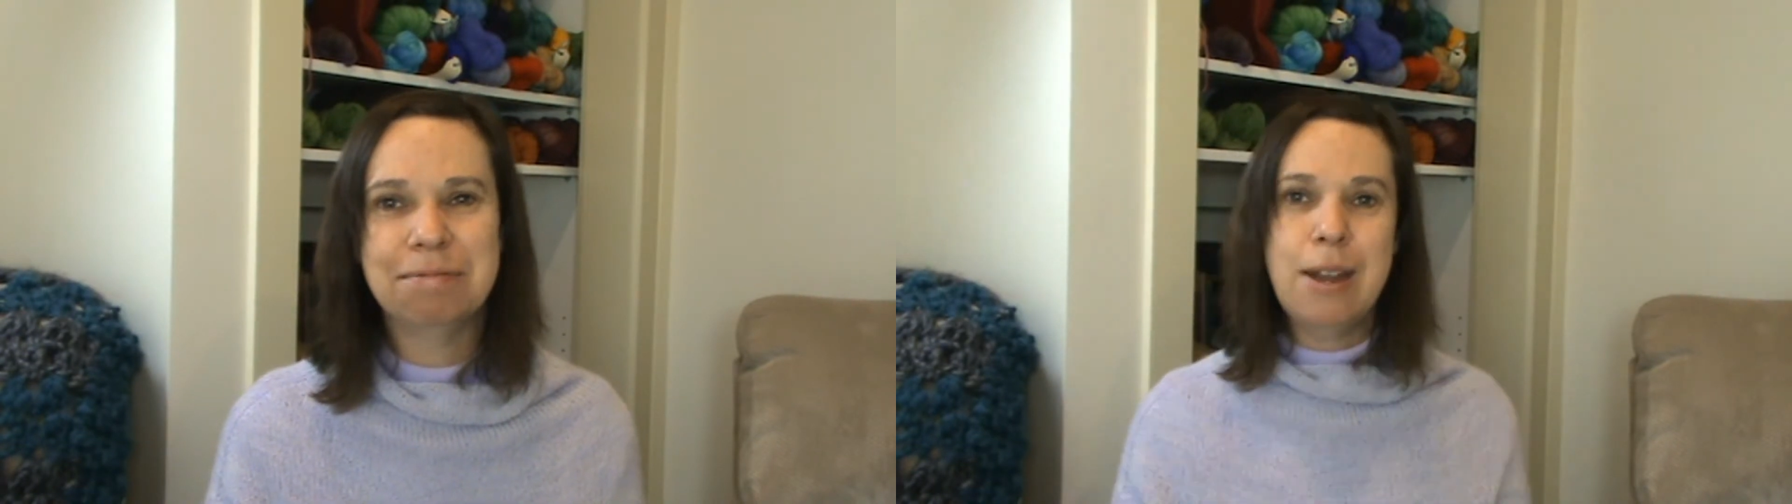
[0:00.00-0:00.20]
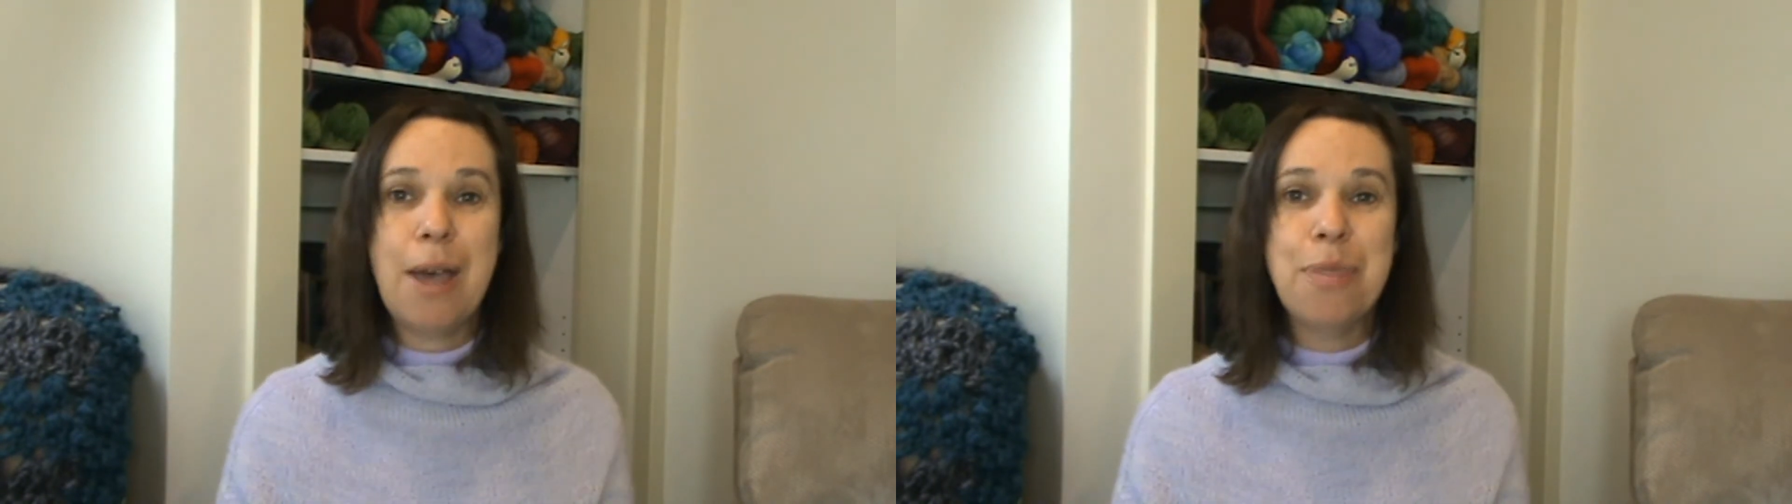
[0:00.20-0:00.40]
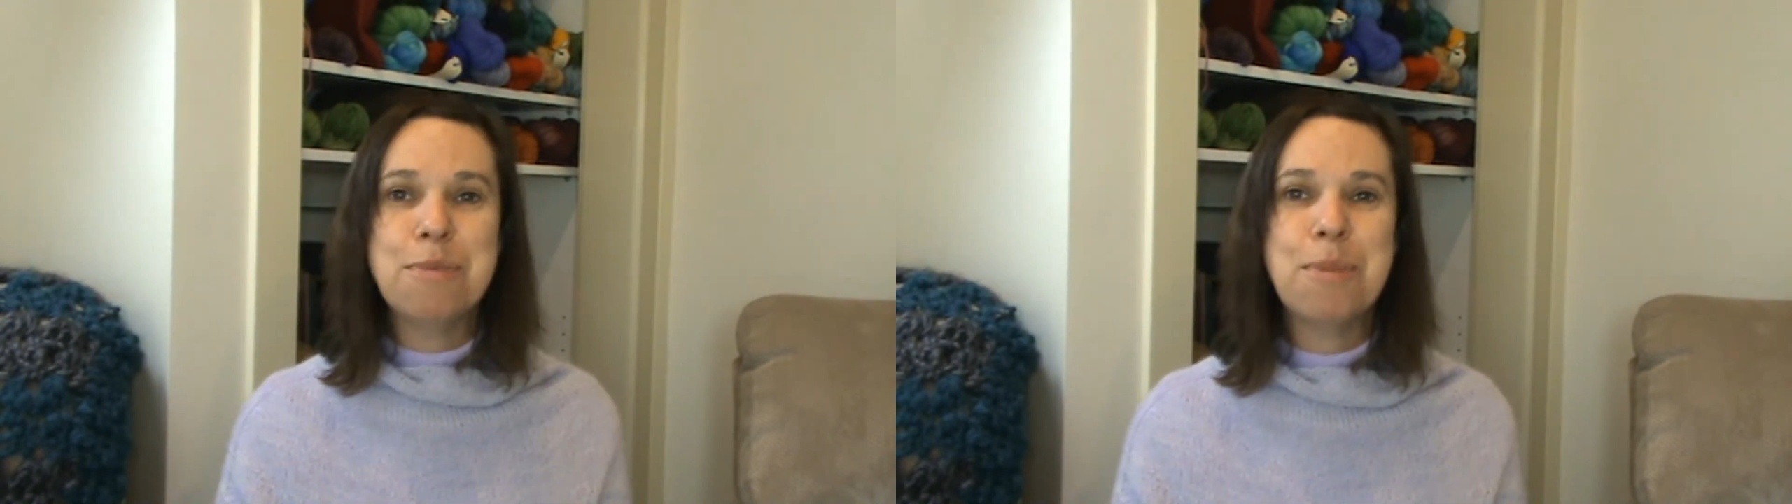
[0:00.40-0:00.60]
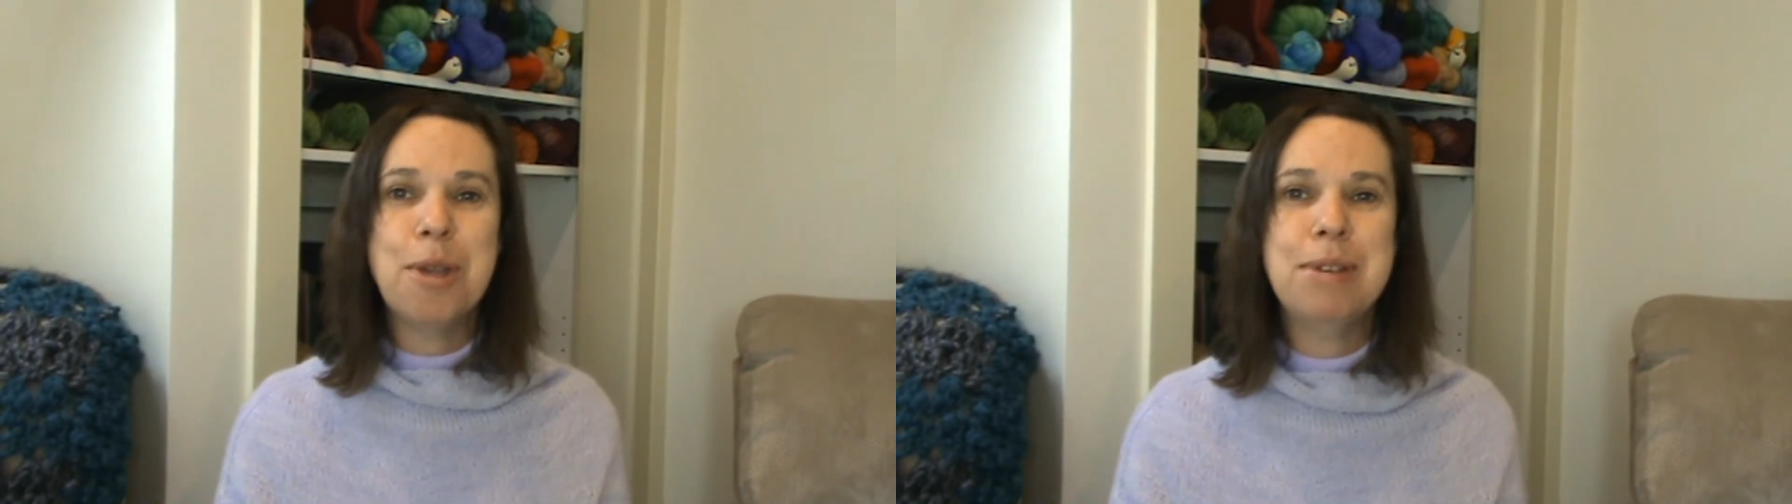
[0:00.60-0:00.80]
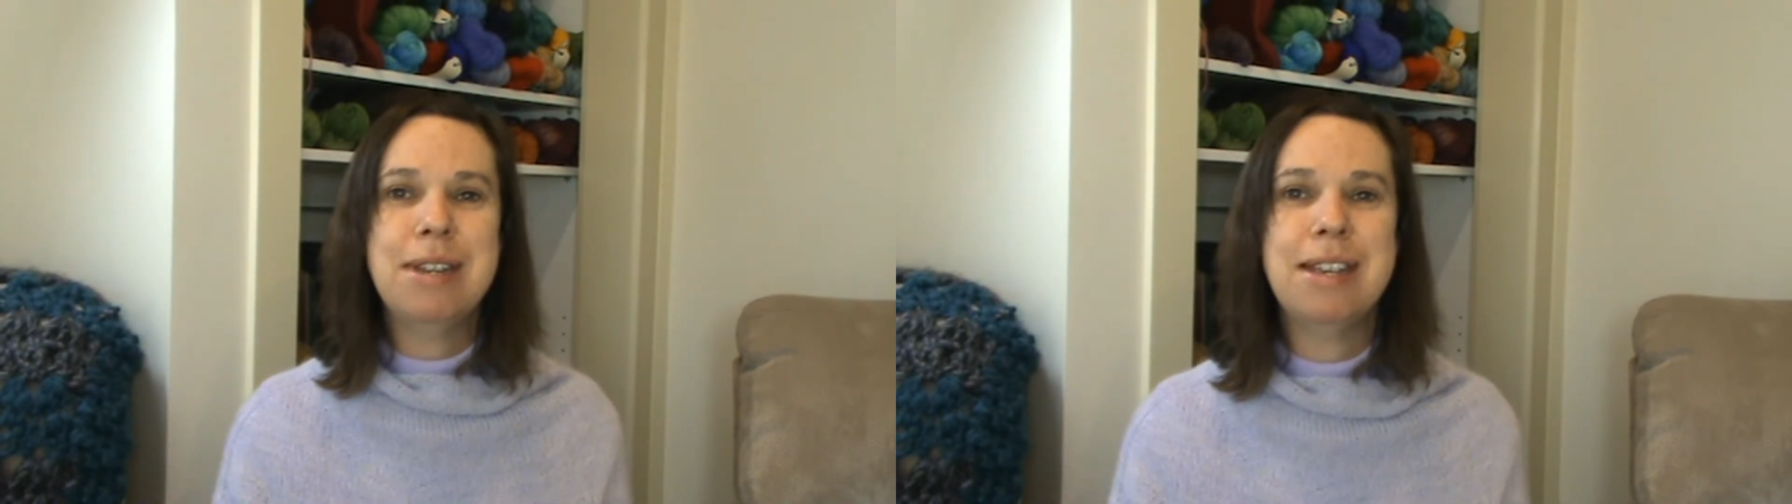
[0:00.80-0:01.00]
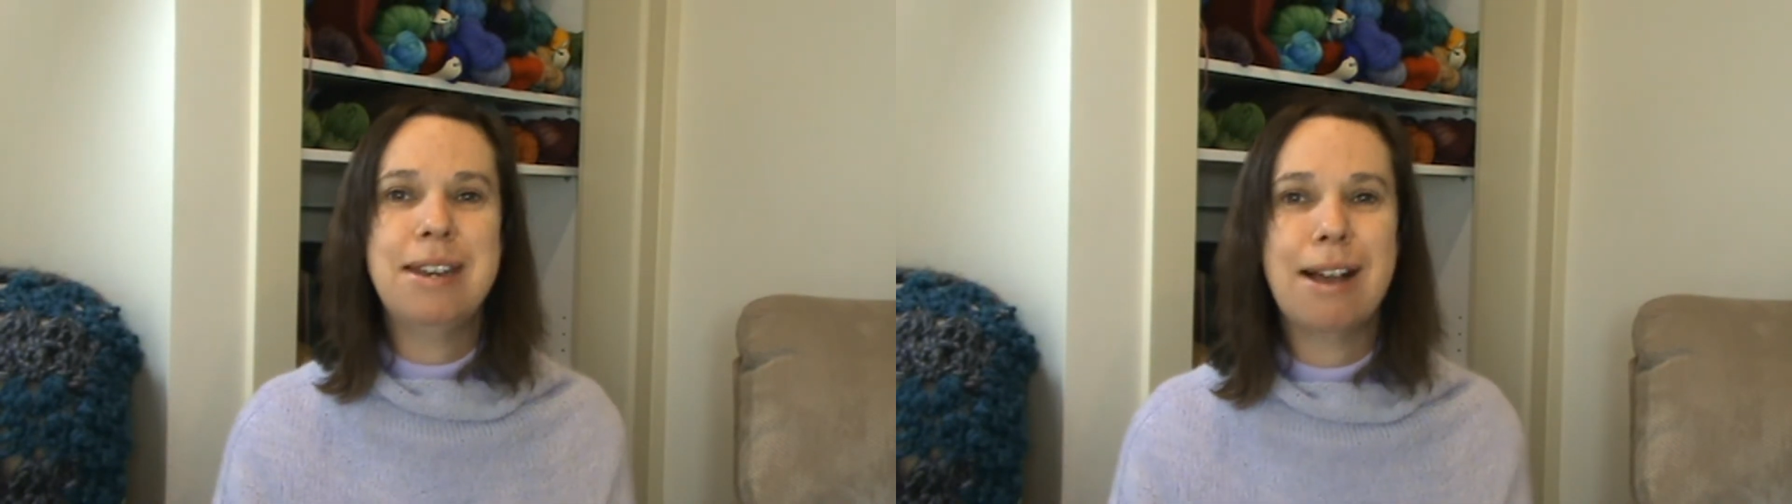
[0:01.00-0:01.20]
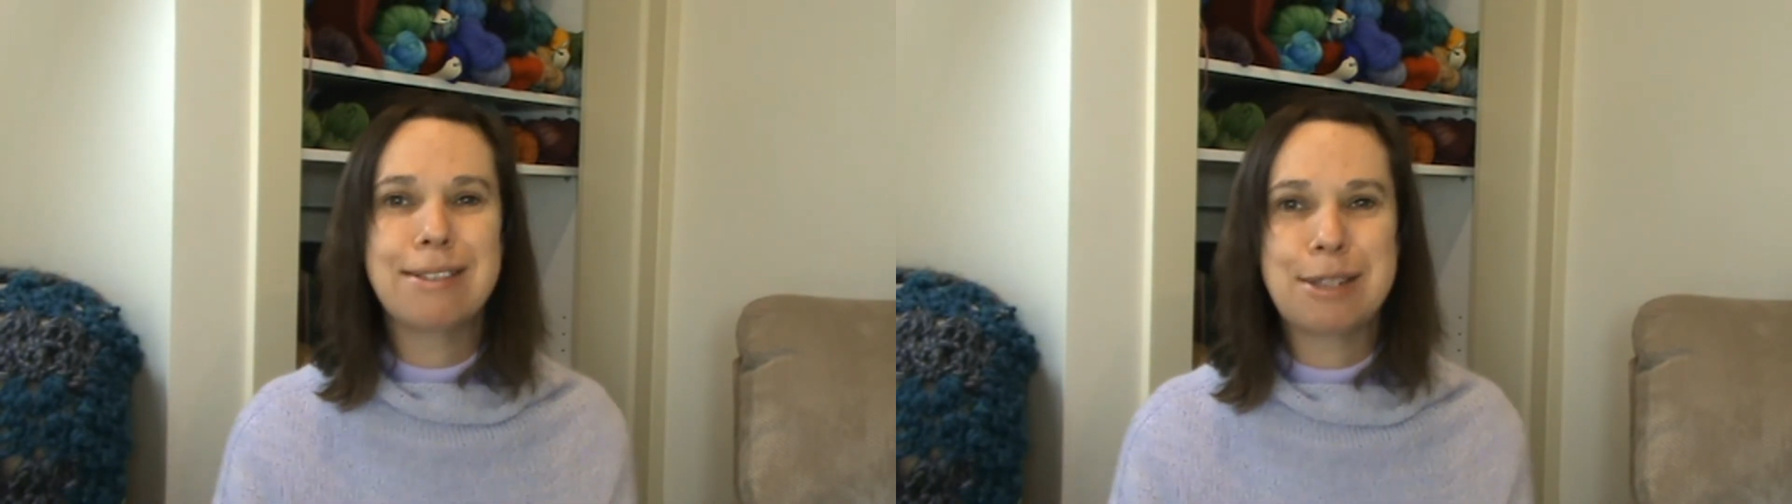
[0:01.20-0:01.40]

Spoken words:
Now at the moment in our